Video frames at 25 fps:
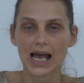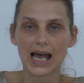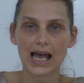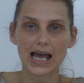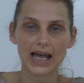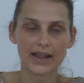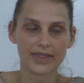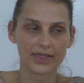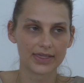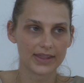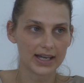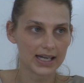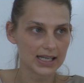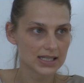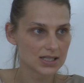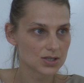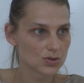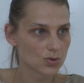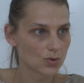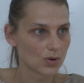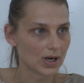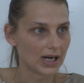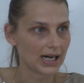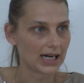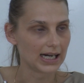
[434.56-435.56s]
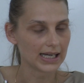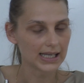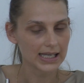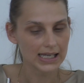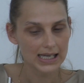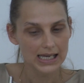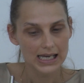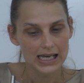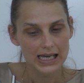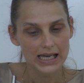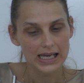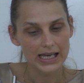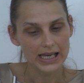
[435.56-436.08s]
And that's why
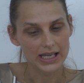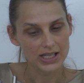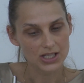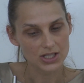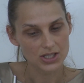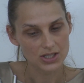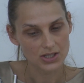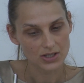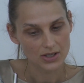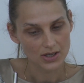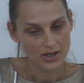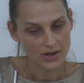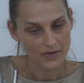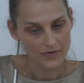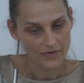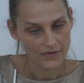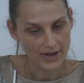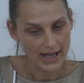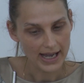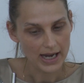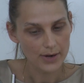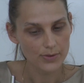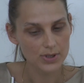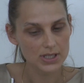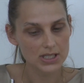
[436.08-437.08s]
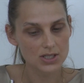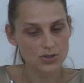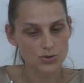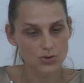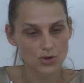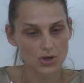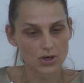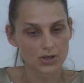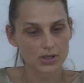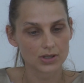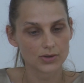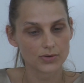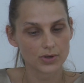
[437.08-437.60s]
it's very
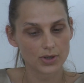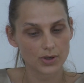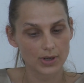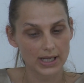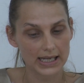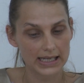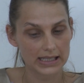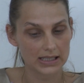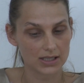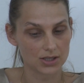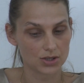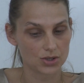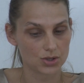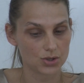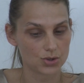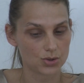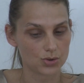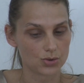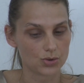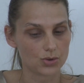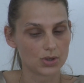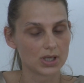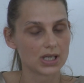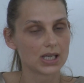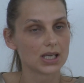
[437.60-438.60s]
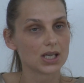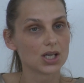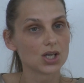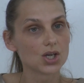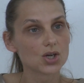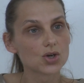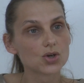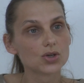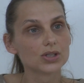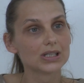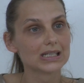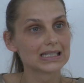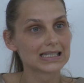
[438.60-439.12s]
strongly related to
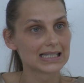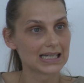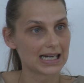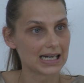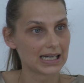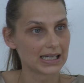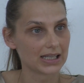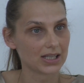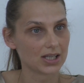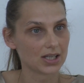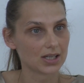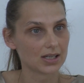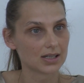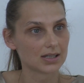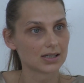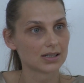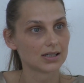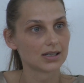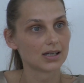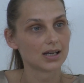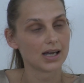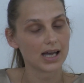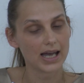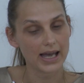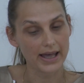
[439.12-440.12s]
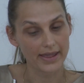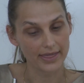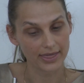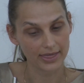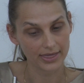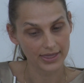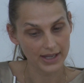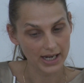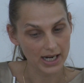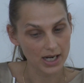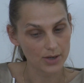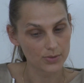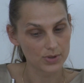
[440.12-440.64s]
eco-designing,
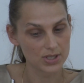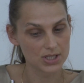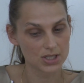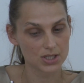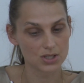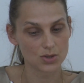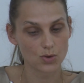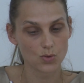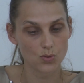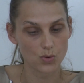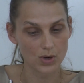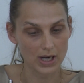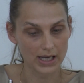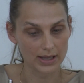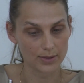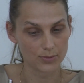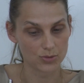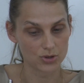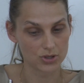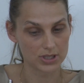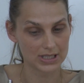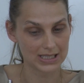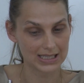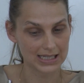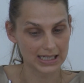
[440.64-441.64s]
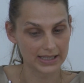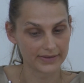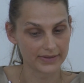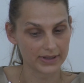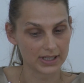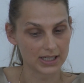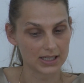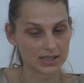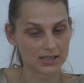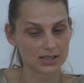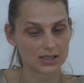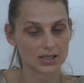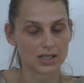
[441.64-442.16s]
and there is one
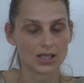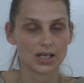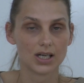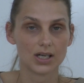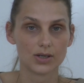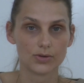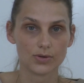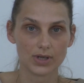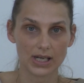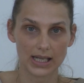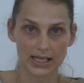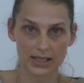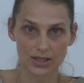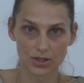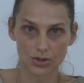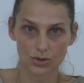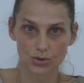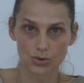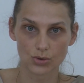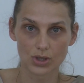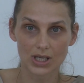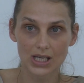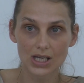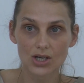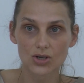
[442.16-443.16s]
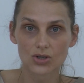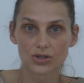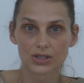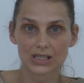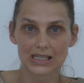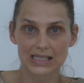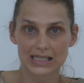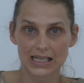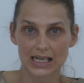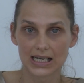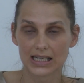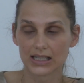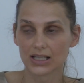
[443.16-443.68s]
standard related to
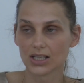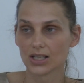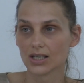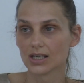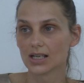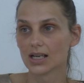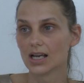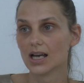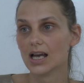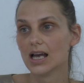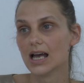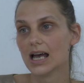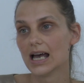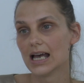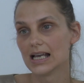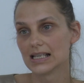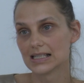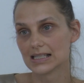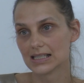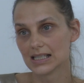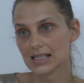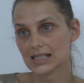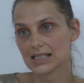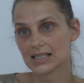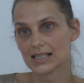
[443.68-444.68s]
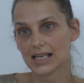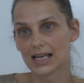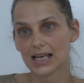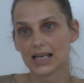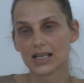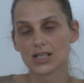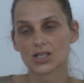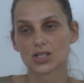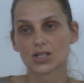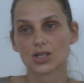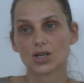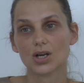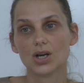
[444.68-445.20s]
eco-designing, as these
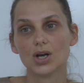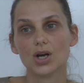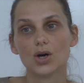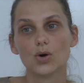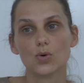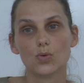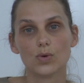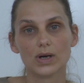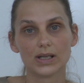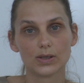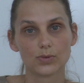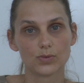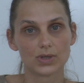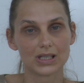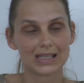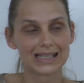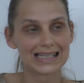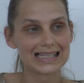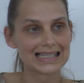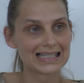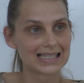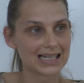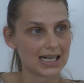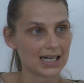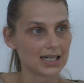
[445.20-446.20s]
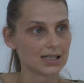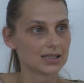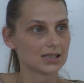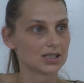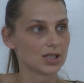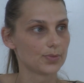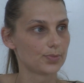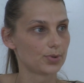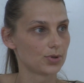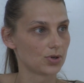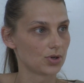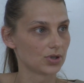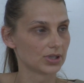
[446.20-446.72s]
days when we design the
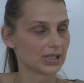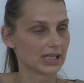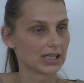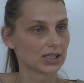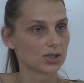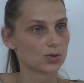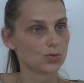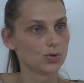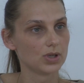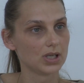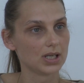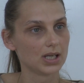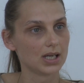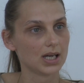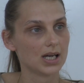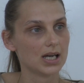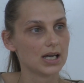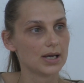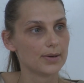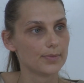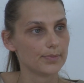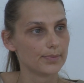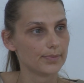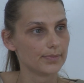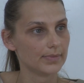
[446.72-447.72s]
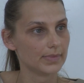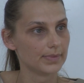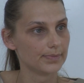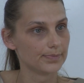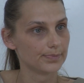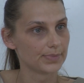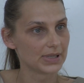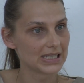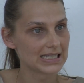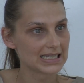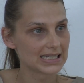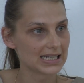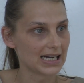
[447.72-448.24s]
product,
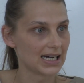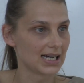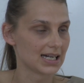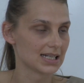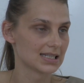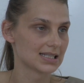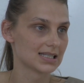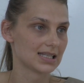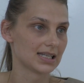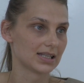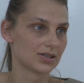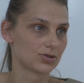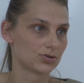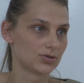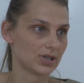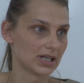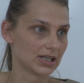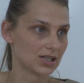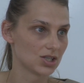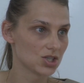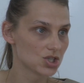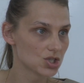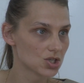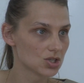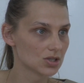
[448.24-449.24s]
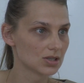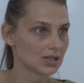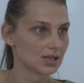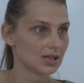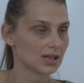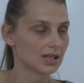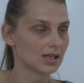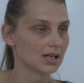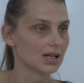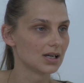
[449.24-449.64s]
besides the traditional